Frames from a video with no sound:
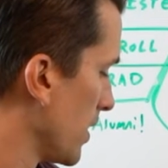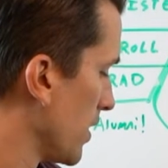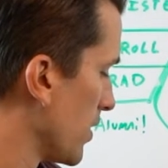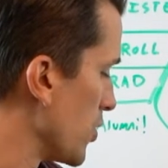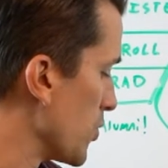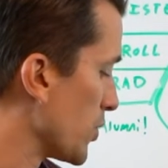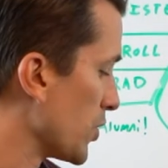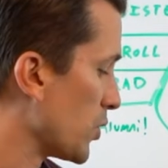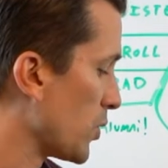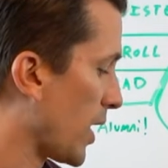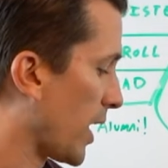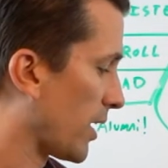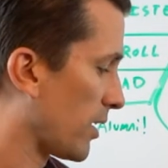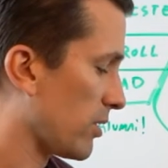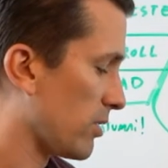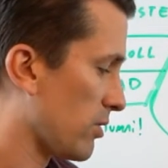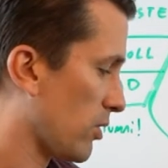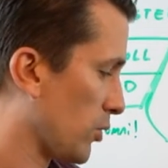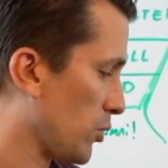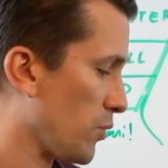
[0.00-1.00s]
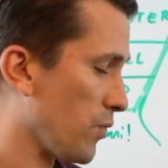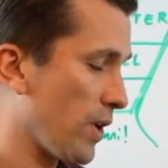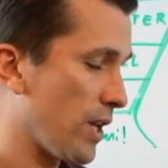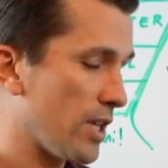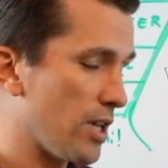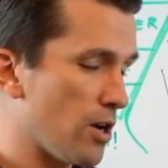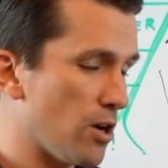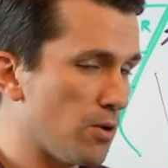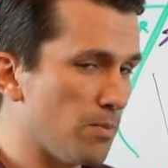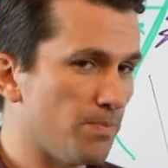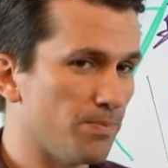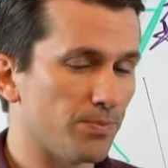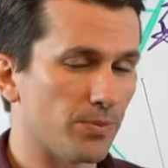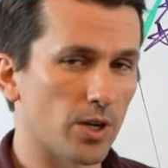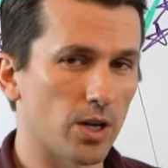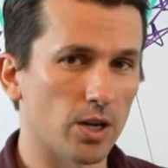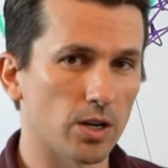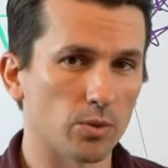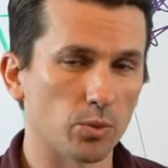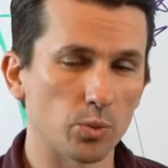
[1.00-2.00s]
You can do that through video.
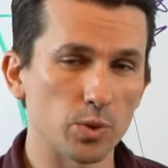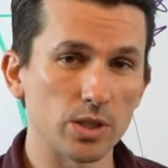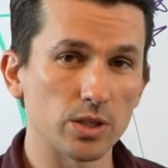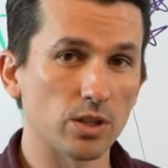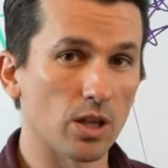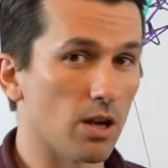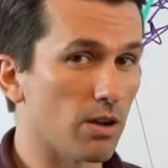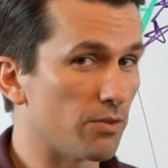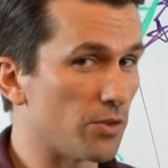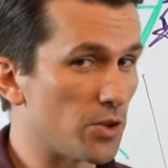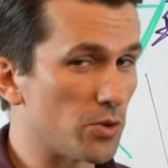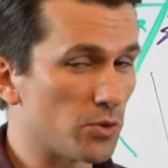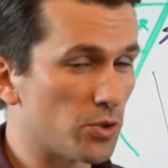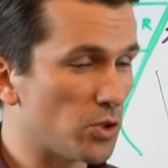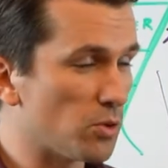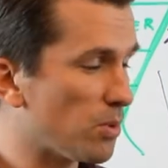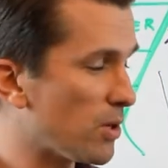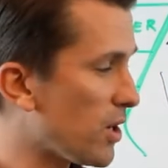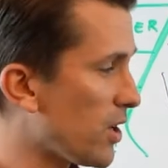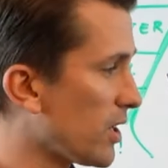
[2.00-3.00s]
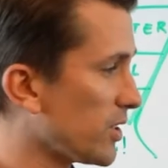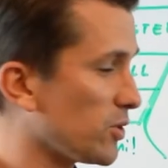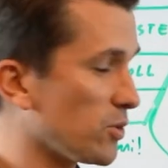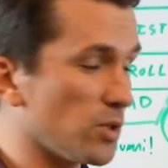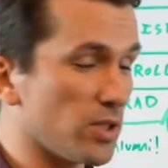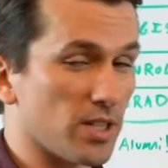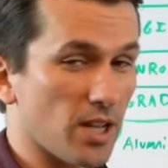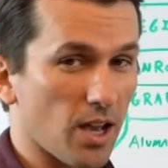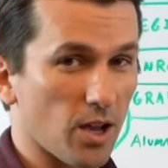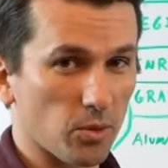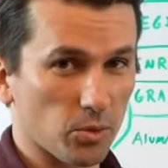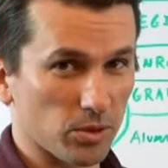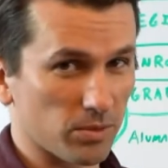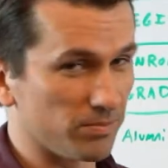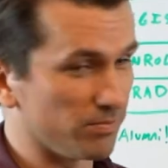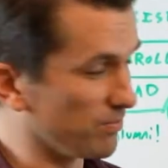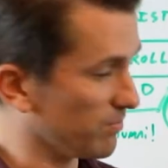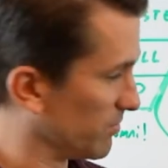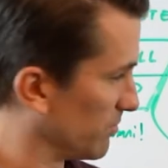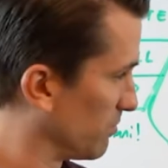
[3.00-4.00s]
We love YouTube here. As you can tell, we're
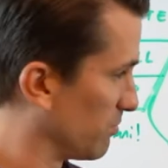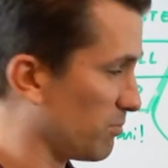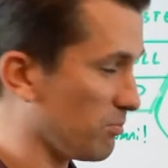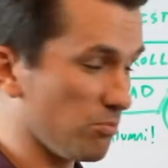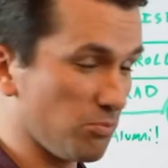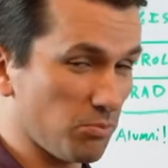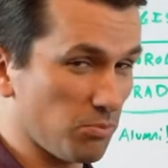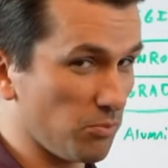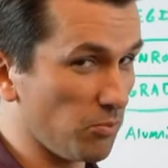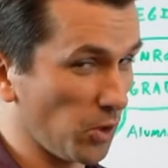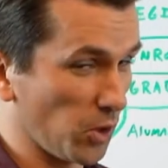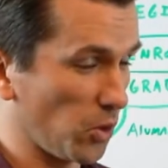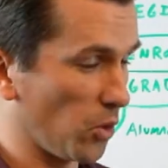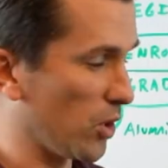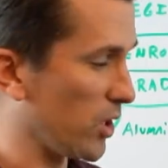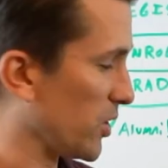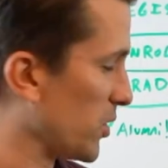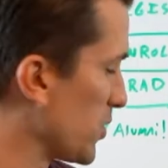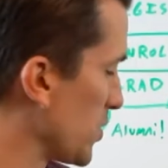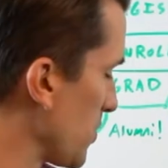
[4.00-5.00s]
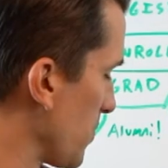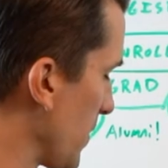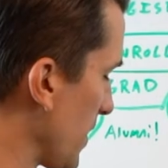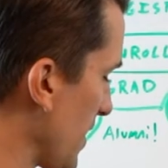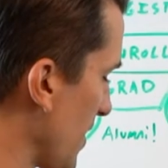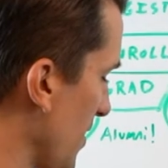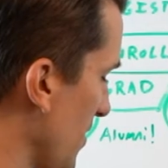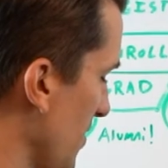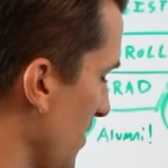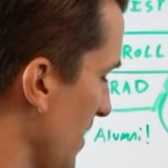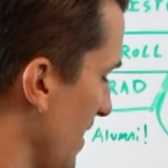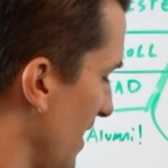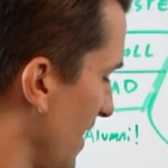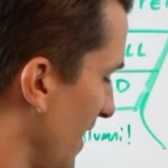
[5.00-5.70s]
recording a YouTube video.